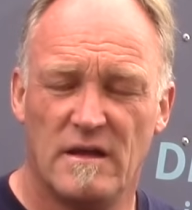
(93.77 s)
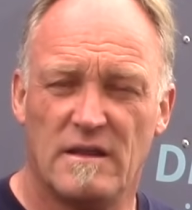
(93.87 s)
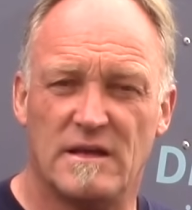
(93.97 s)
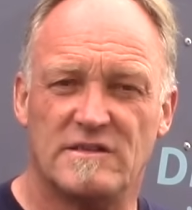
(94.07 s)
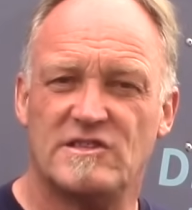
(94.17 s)

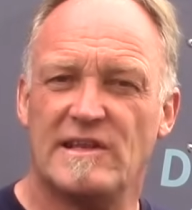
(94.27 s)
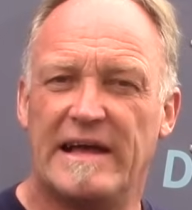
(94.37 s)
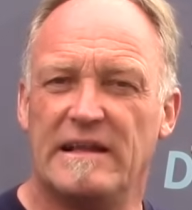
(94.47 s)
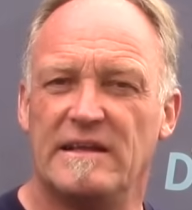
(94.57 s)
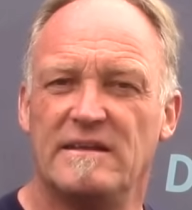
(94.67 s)
then a
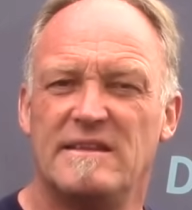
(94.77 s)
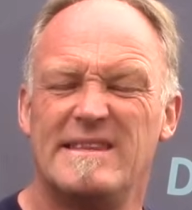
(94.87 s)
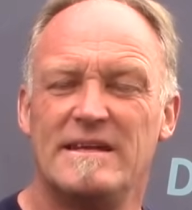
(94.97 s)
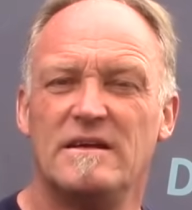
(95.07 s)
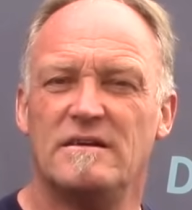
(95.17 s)
slightly
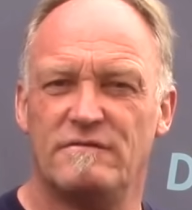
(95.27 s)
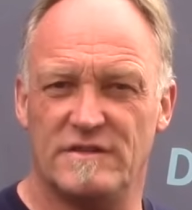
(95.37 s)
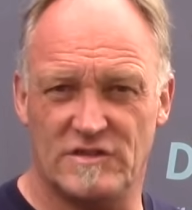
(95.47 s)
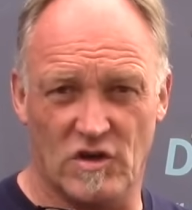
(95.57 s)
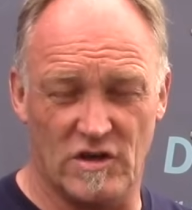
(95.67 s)
thinner
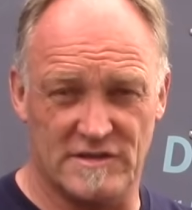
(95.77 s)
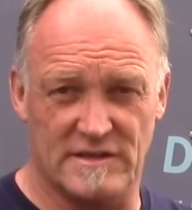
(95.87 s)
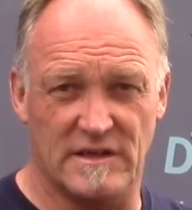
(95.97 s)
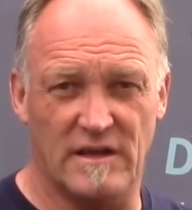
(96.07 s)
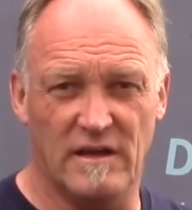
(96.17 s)

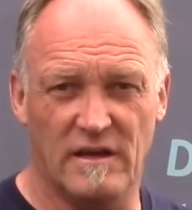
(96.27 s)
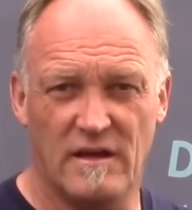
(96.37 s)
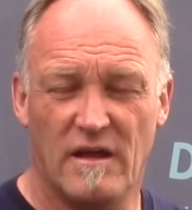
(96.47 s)
viscosity